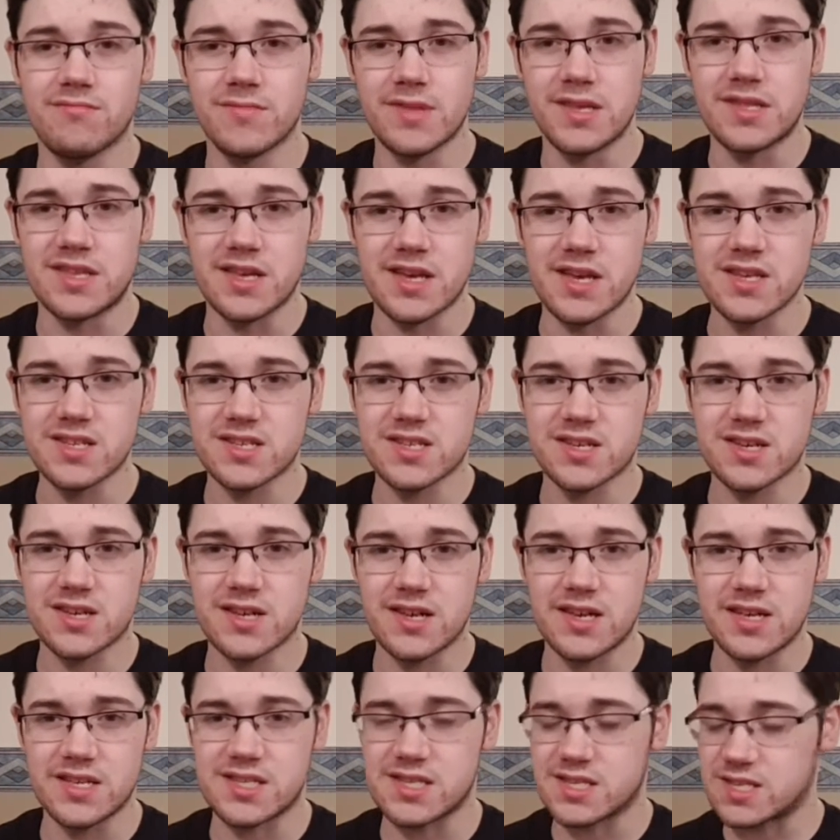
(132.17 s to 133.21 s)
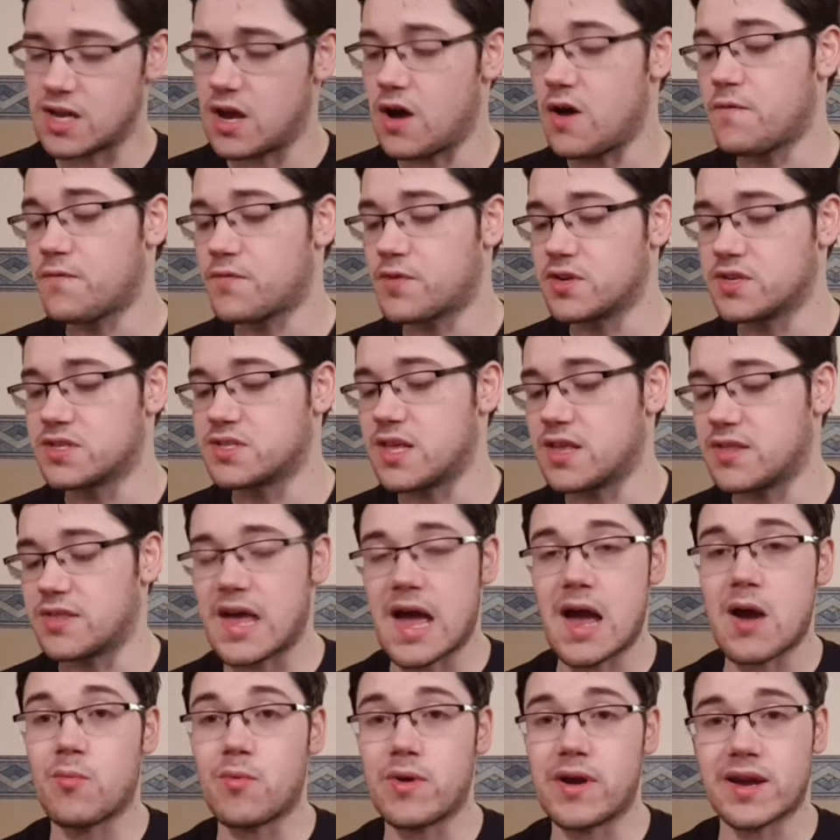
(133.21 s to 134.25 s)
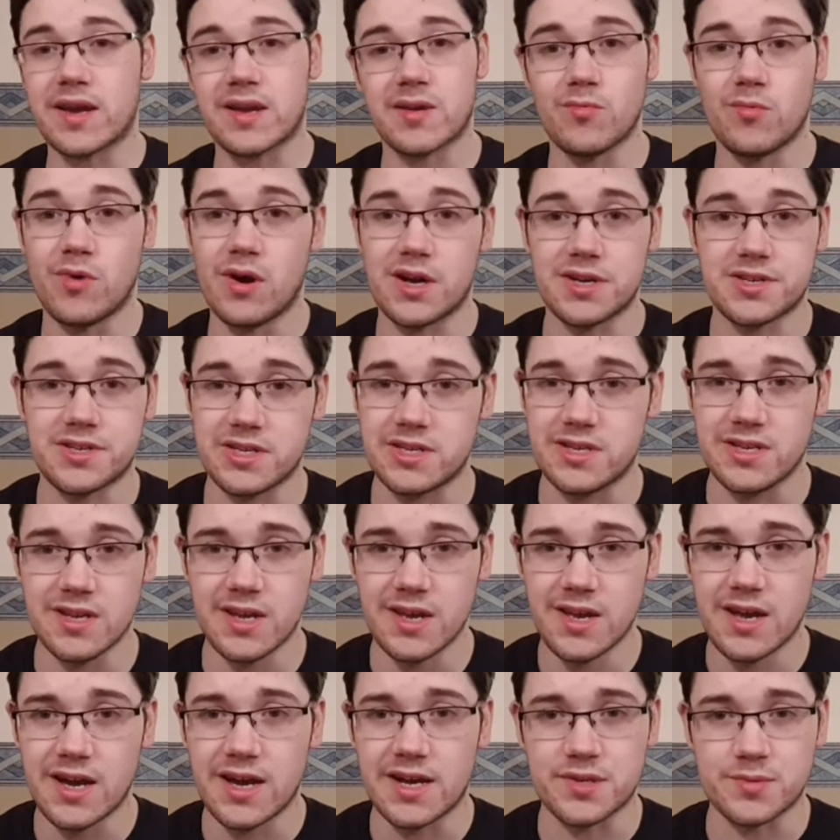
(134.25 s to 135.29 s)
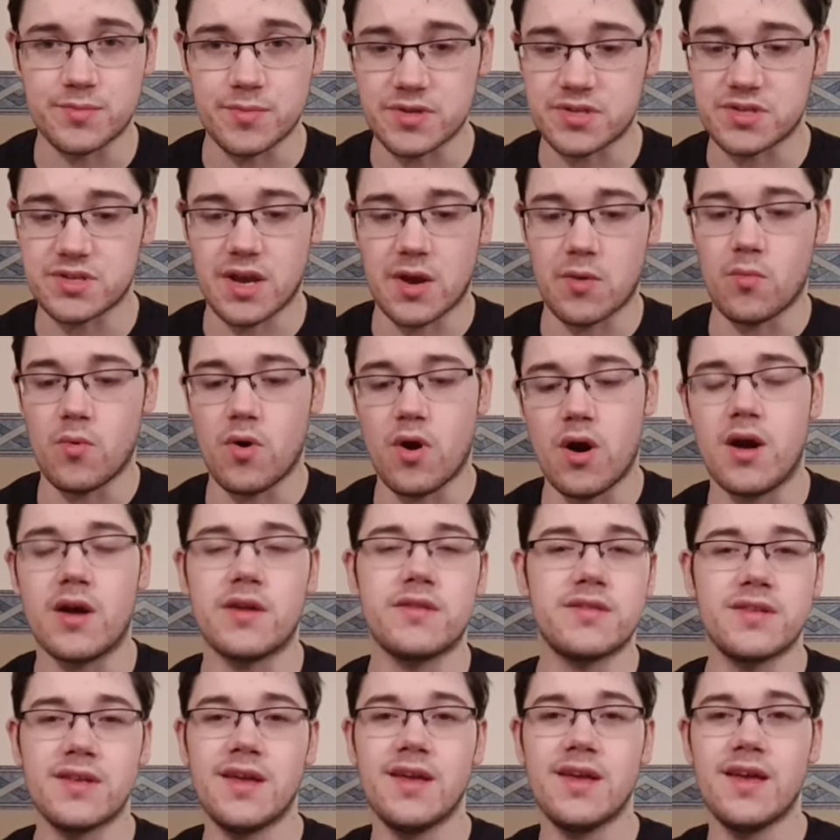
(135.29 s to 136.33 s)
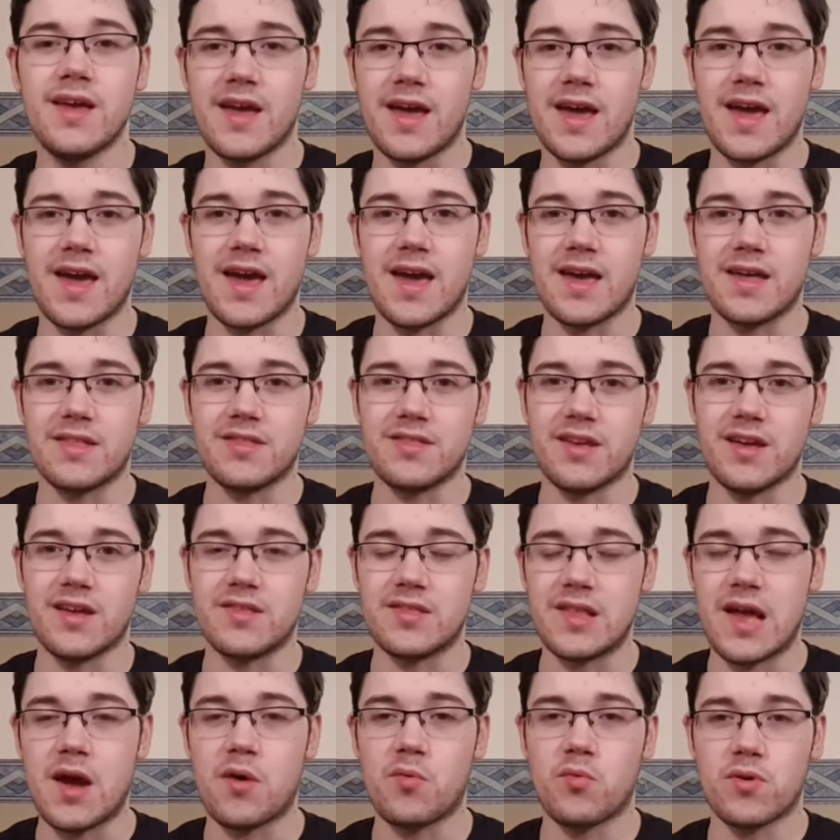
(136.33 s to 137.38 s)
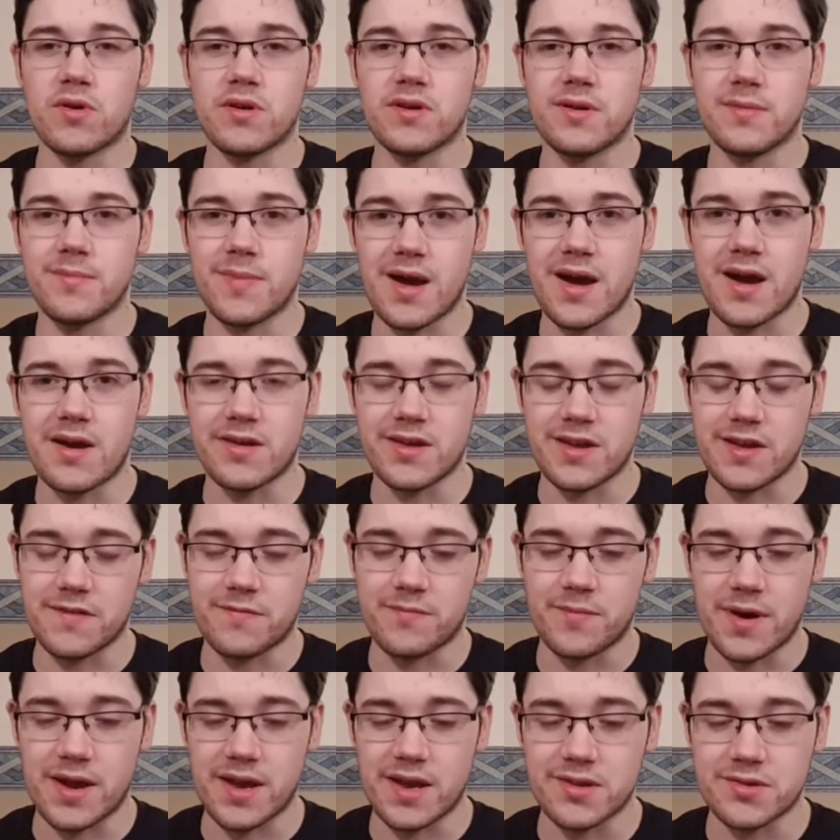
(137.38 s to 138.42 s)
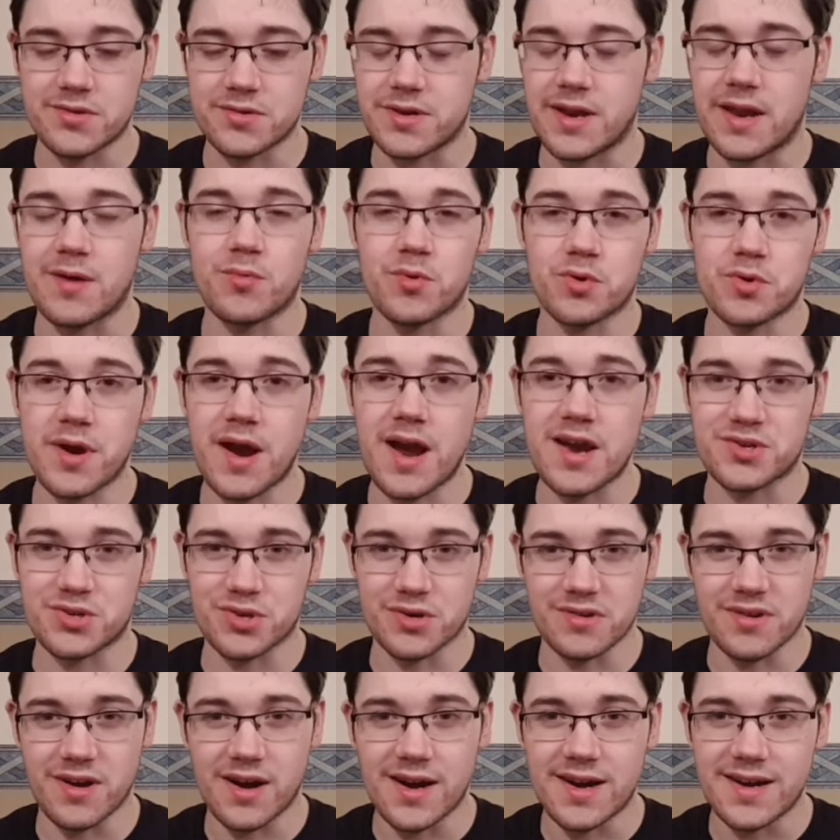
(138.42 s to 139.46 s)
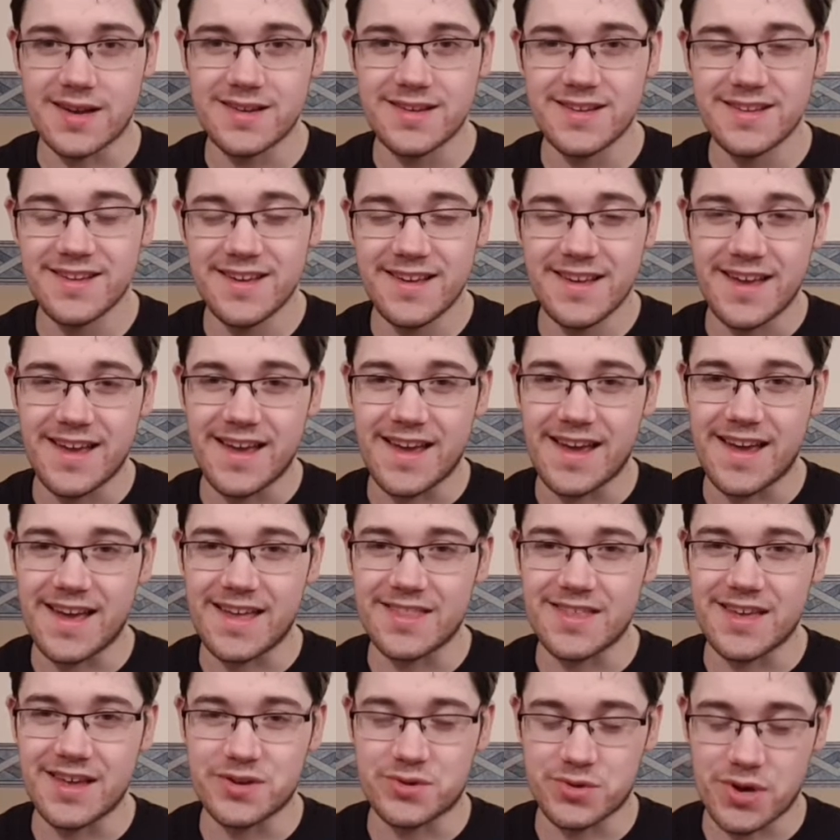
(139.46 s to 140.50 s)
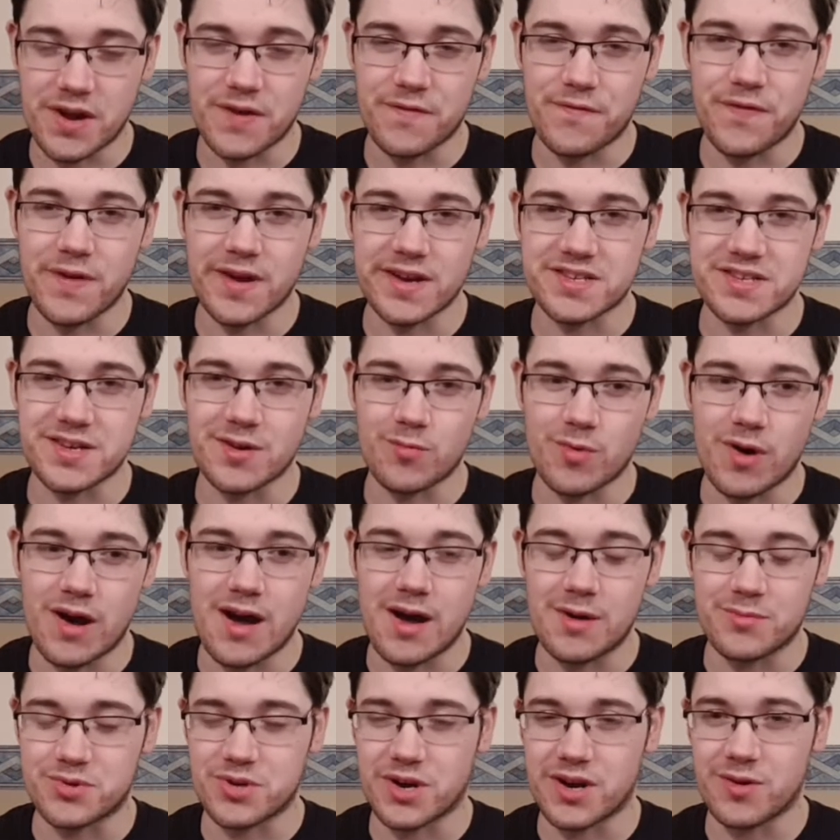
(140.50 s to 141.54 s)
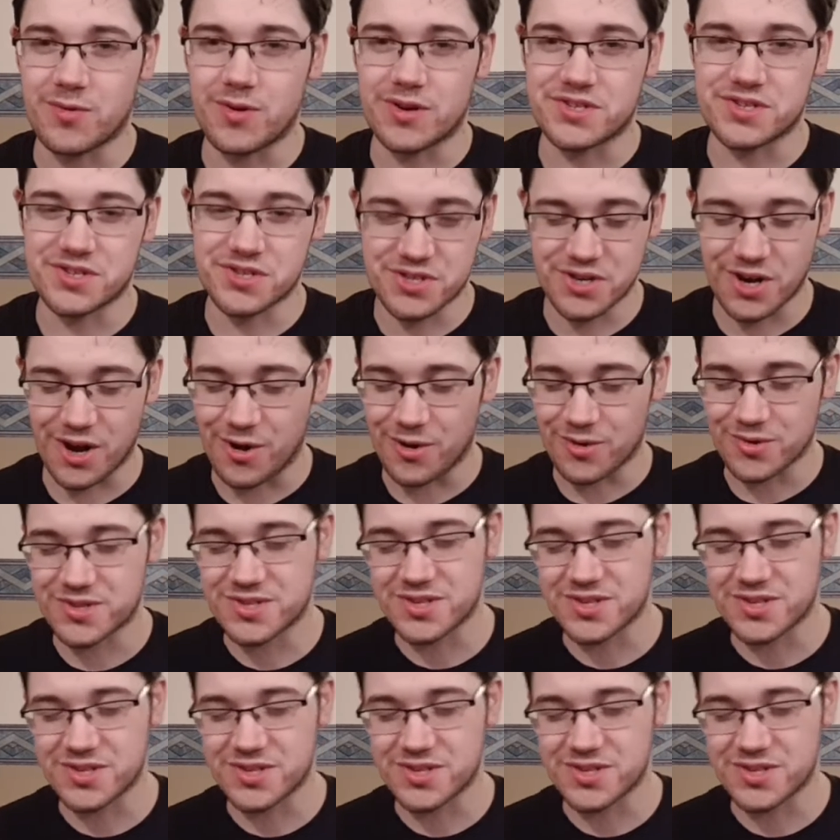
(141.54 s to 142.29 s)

the disc itself, because then that way I can watch it as much as I want and not worry about if my internet will crash or not, and then try to fix it while I'm trying to watch the show.